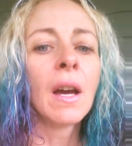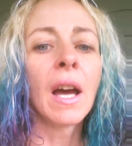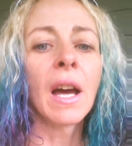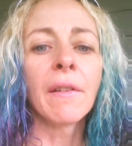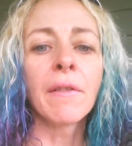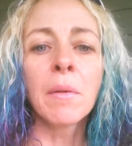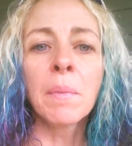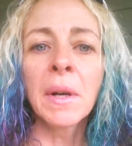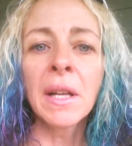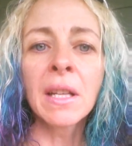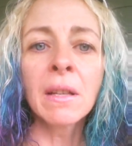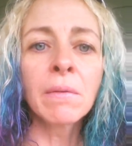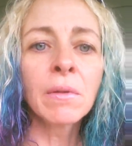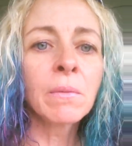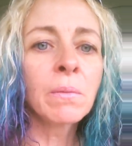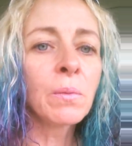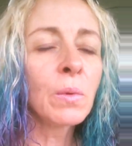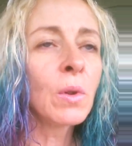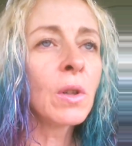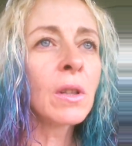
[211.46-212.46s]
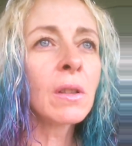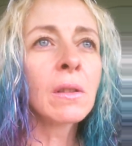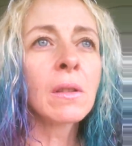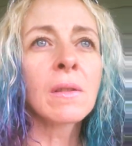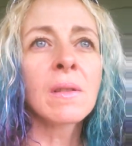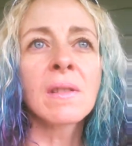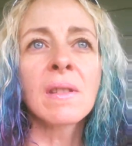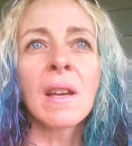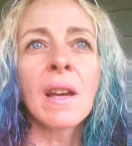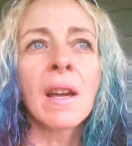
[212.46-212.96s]
Everybody would work
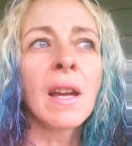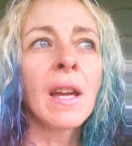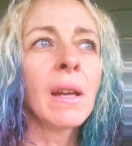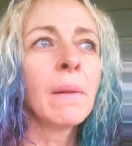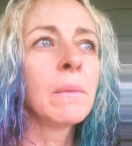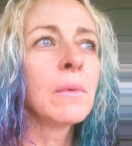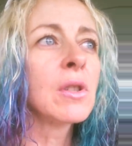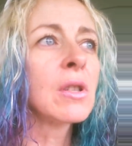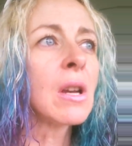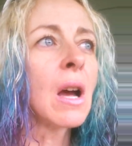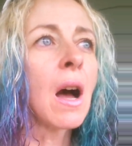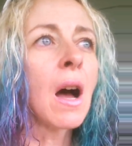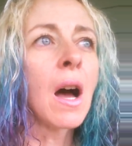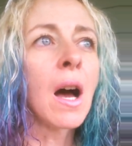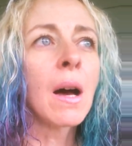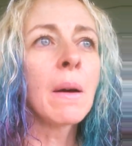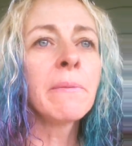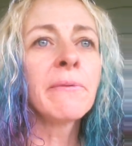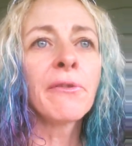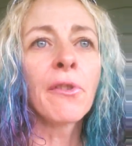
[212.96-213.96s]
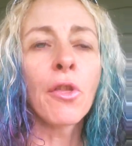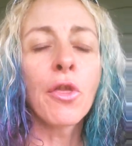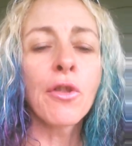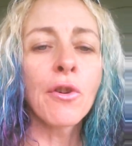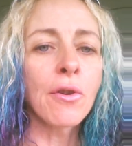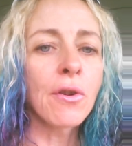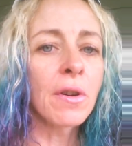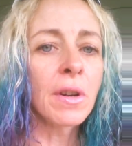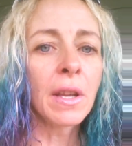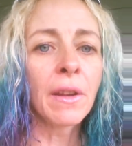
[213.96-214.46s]
the same job for
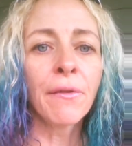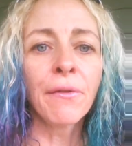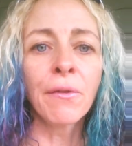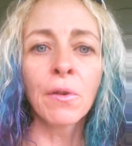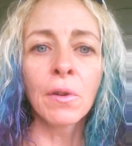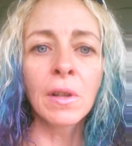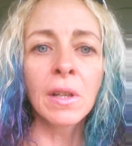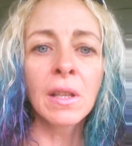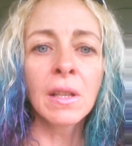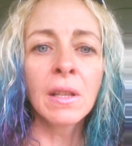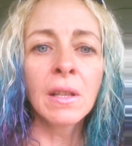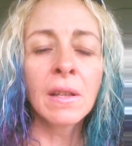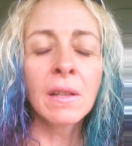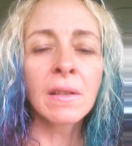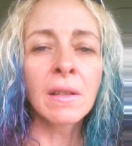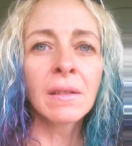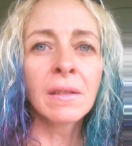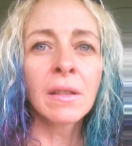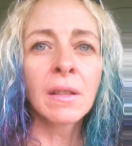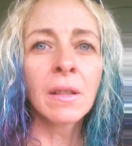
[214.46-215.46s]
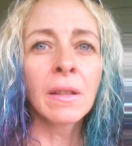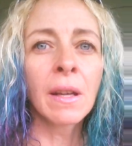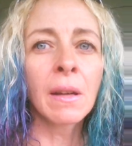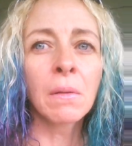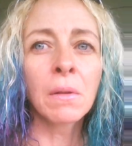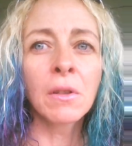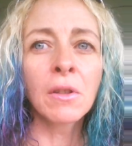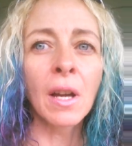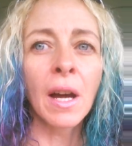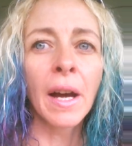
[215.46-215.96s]
30, 40 years until they
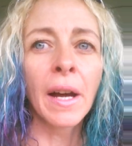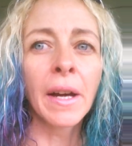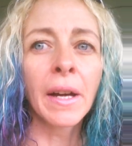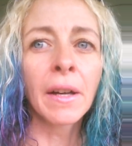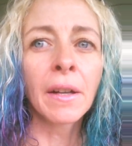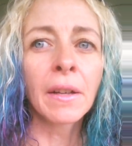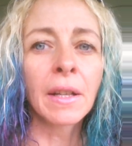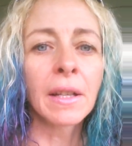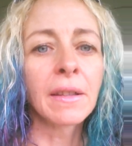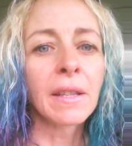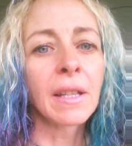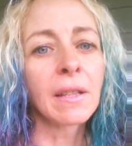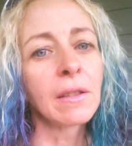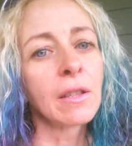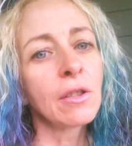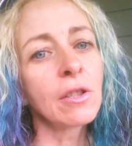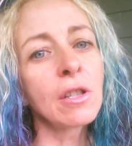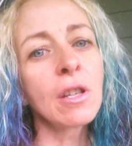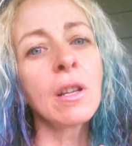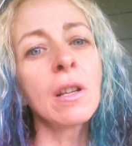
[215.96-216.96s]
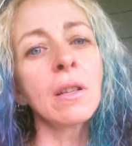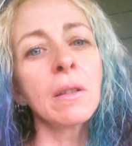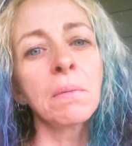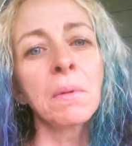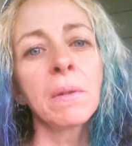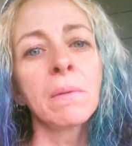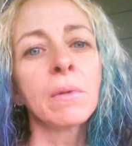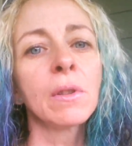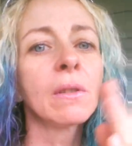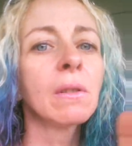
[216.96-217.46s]
retired, and then the
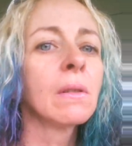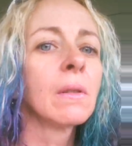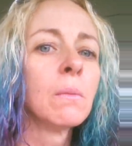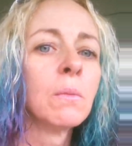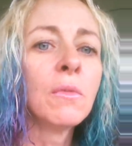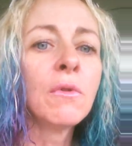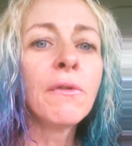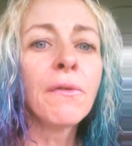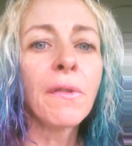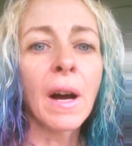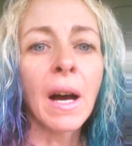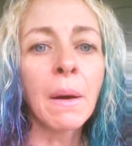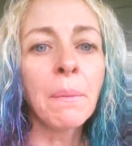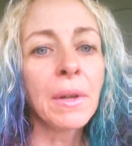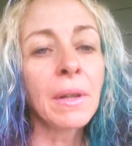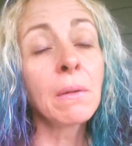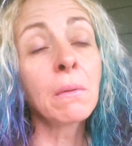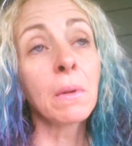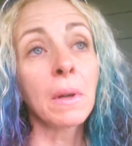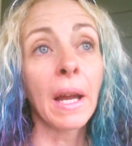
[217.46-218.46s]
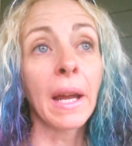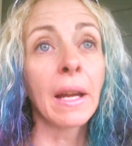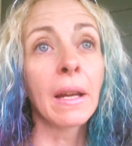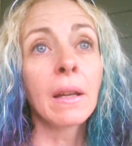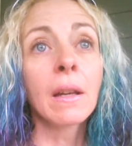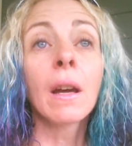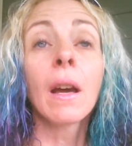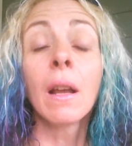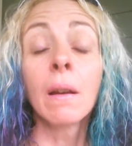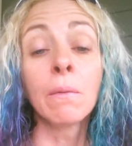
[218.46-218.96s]
children would move up in
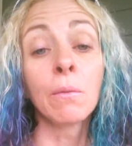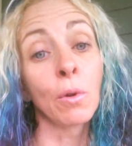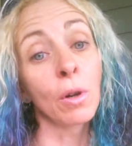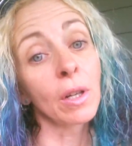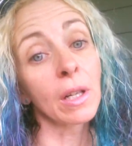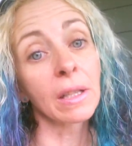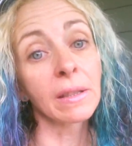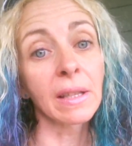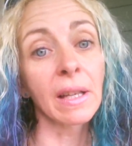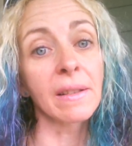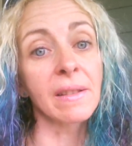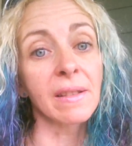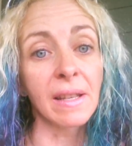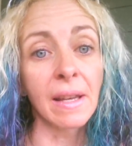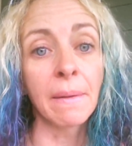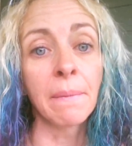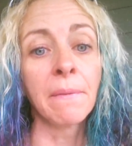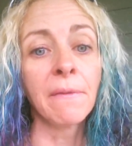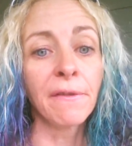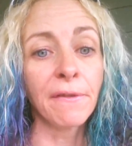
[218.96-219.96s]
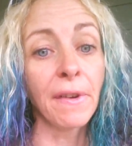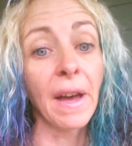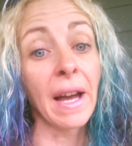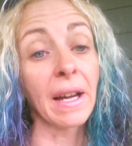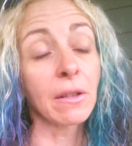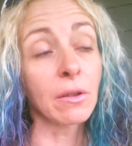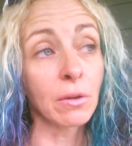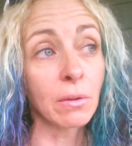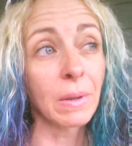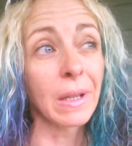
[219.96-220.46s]
rank and work at that same
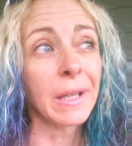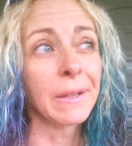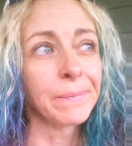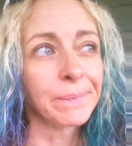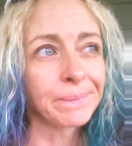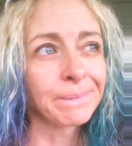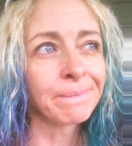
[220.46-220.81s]
factory.